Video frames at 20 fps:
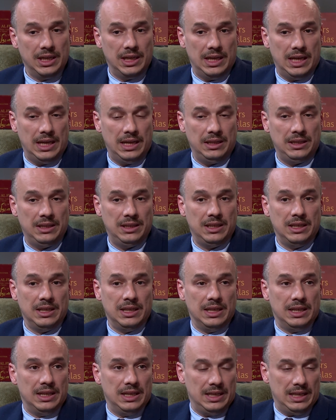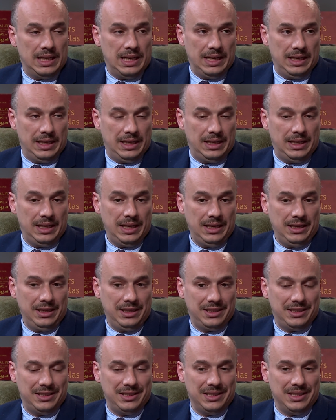And I think
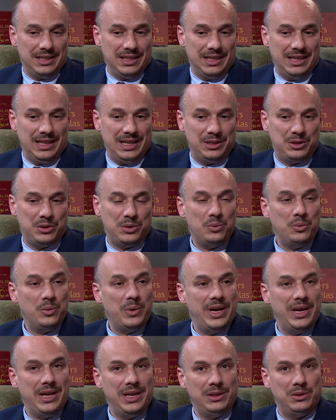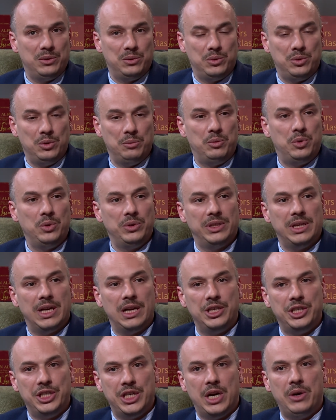it's a way to put
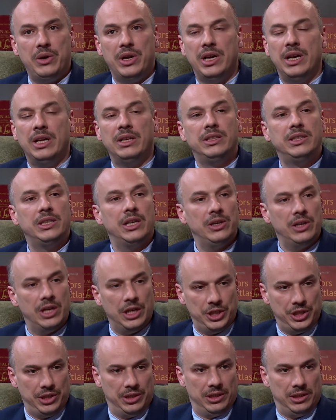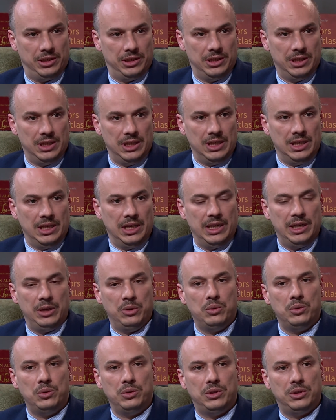Algeria international in
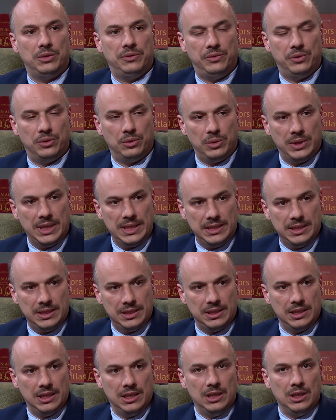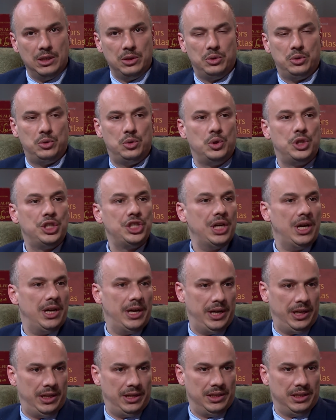order for us to
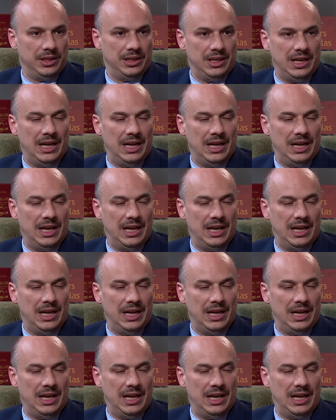shine. And